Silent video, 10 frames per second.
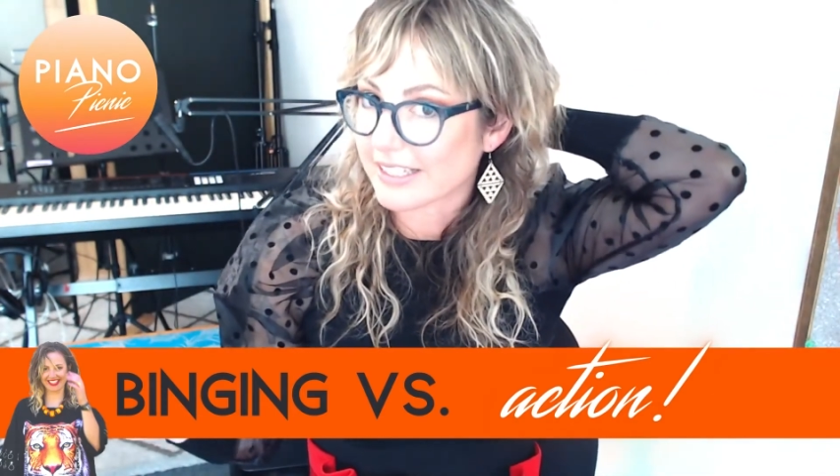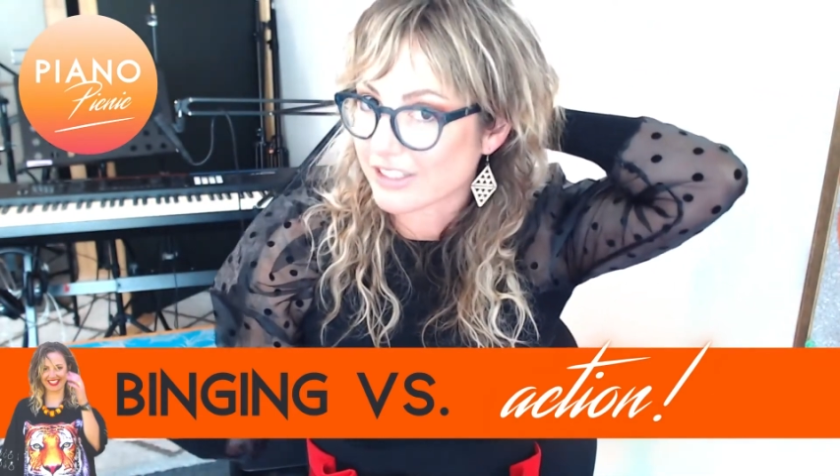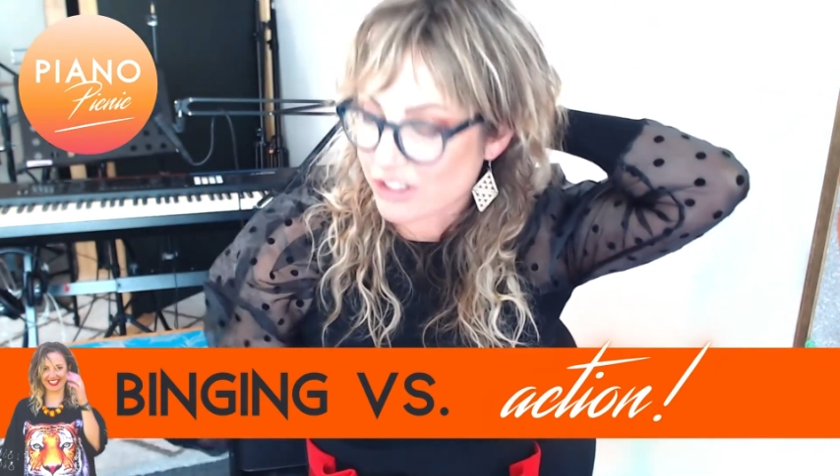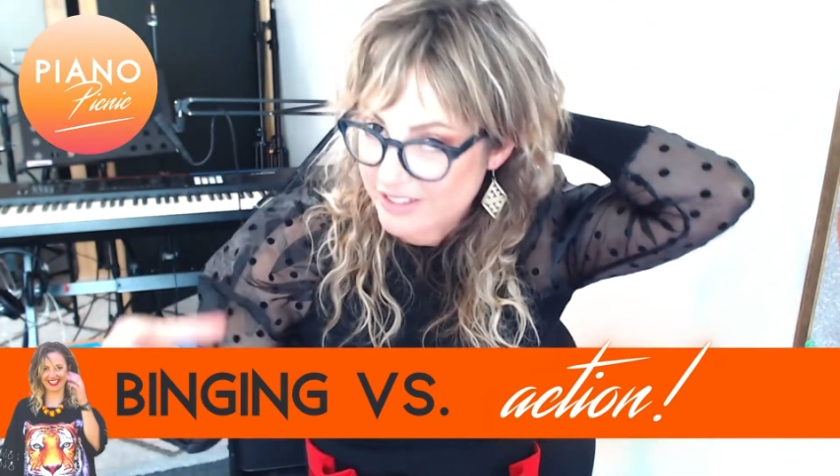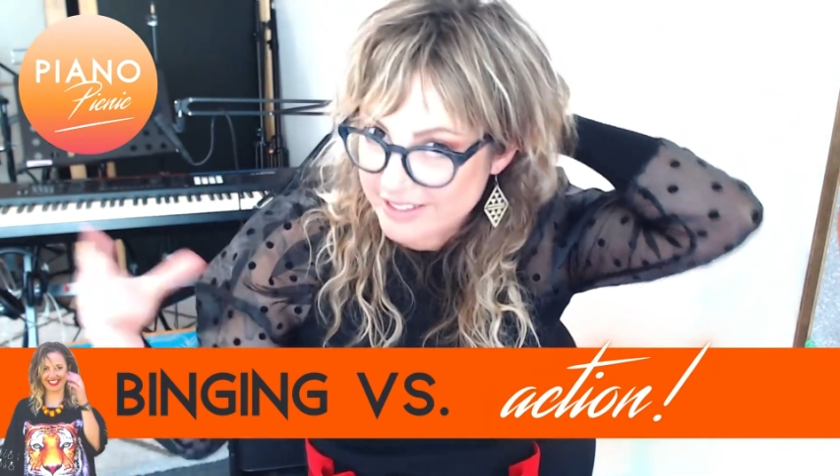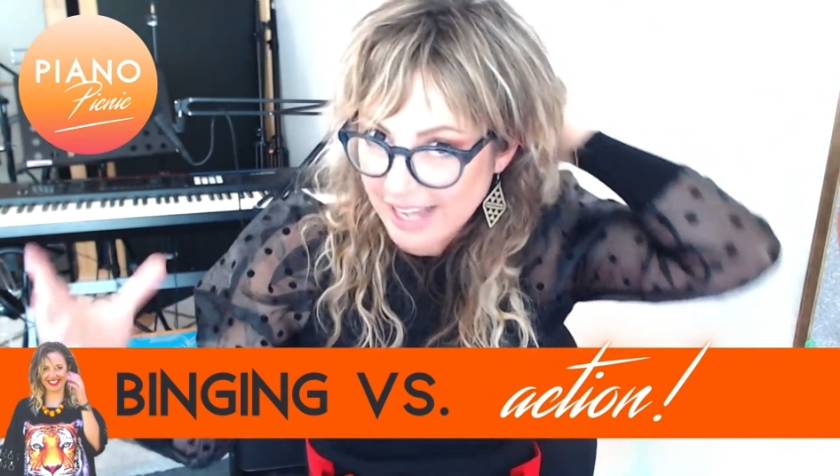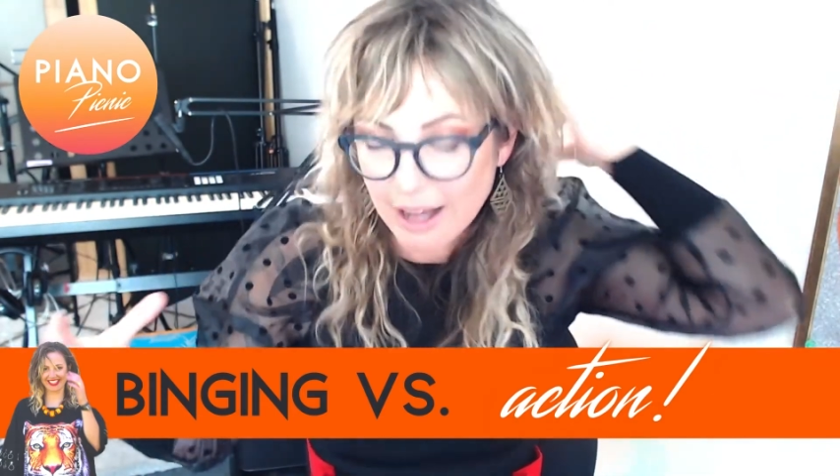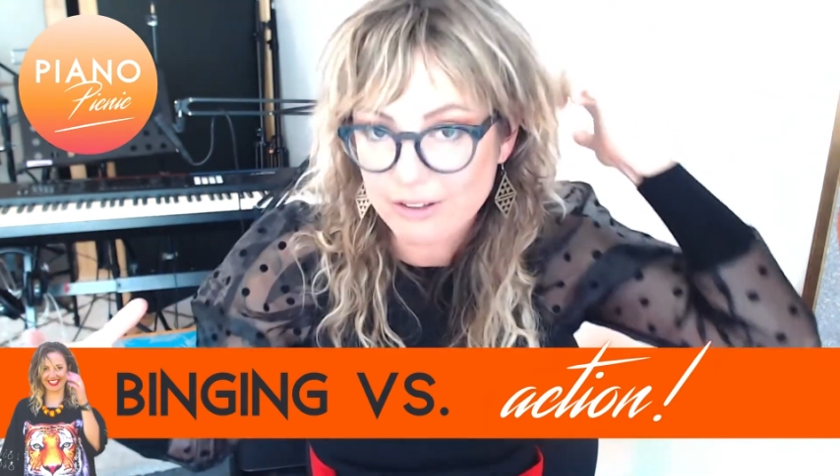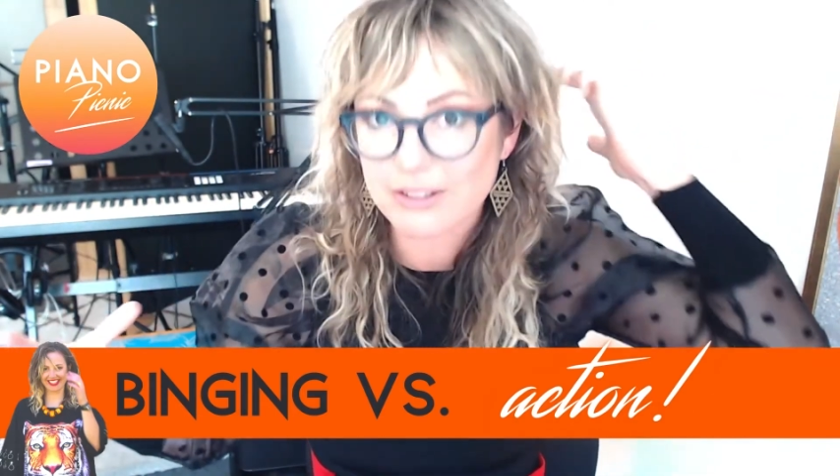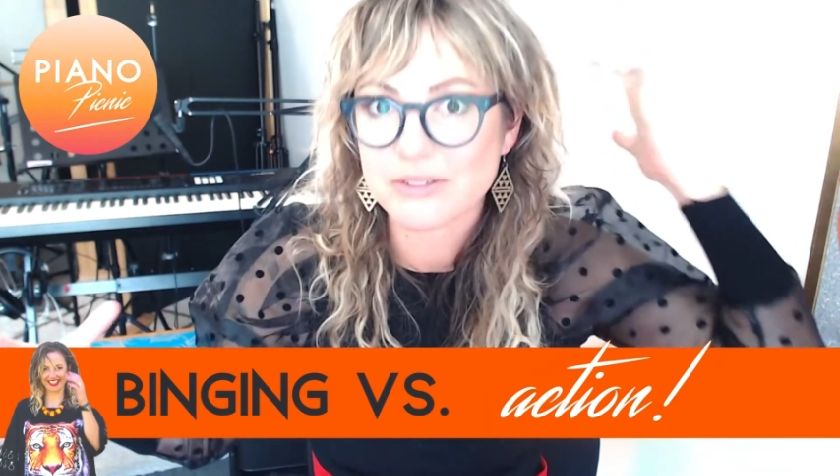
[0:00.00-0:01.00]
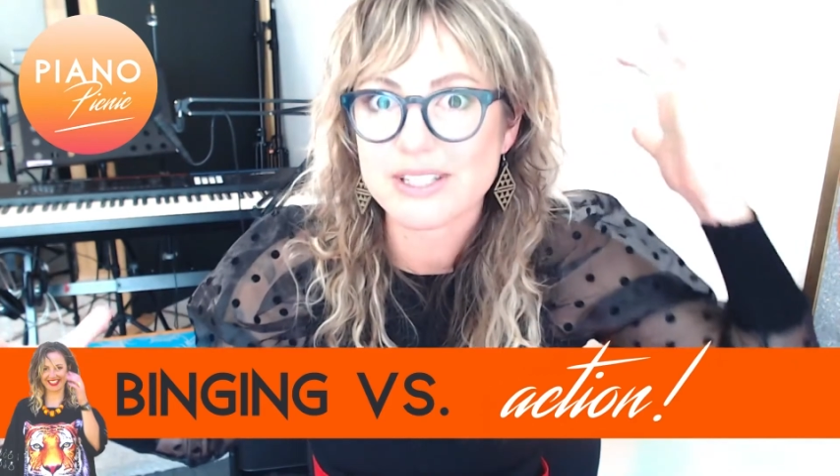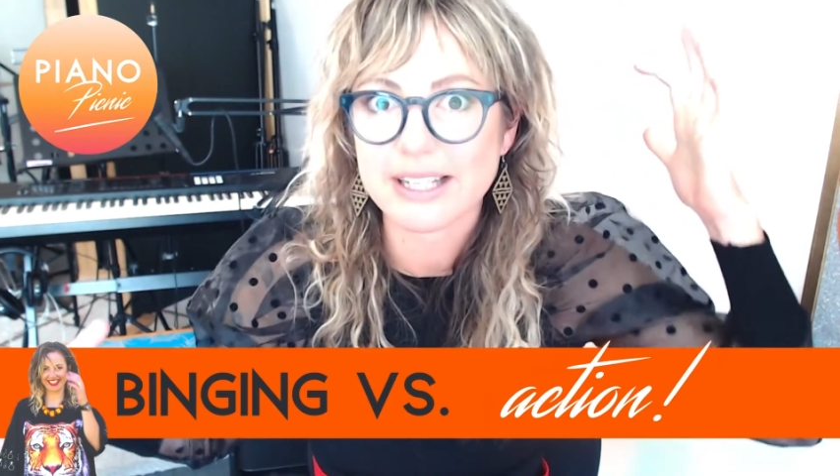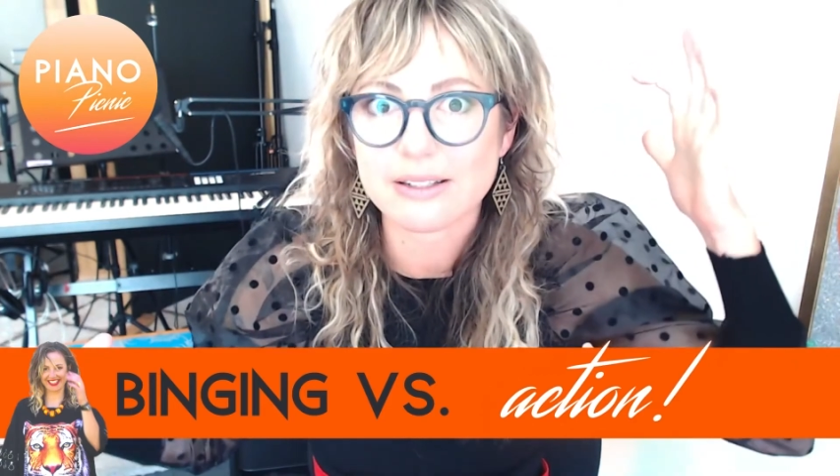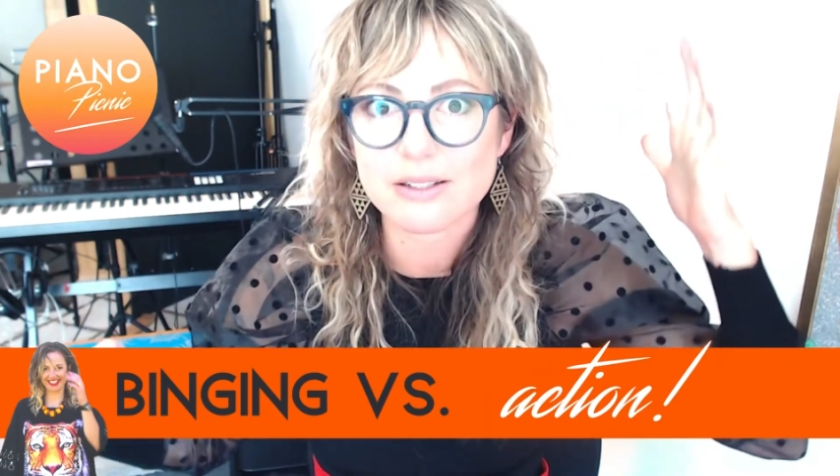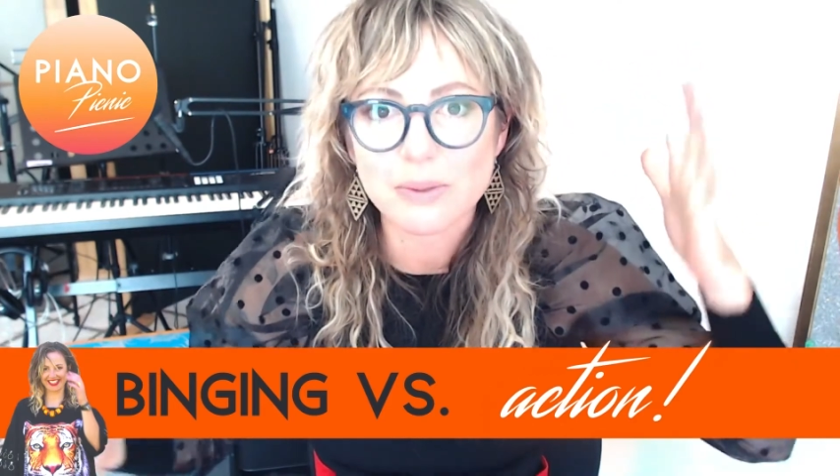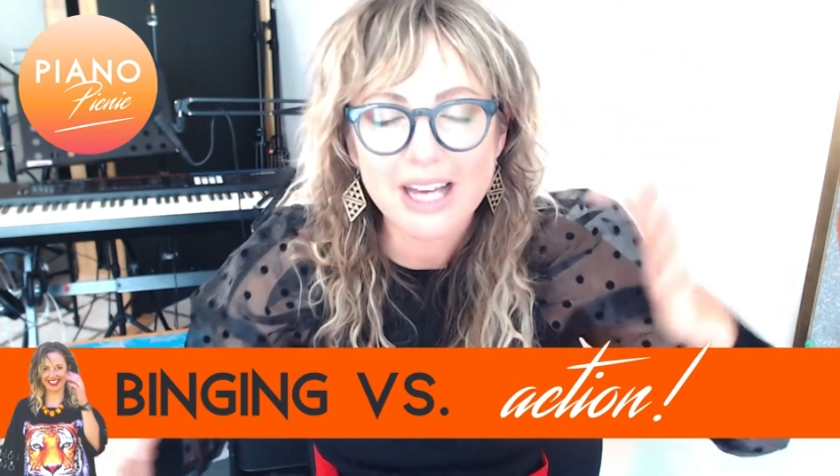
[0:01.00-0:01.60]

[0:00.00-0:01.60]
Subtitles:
and just download skills.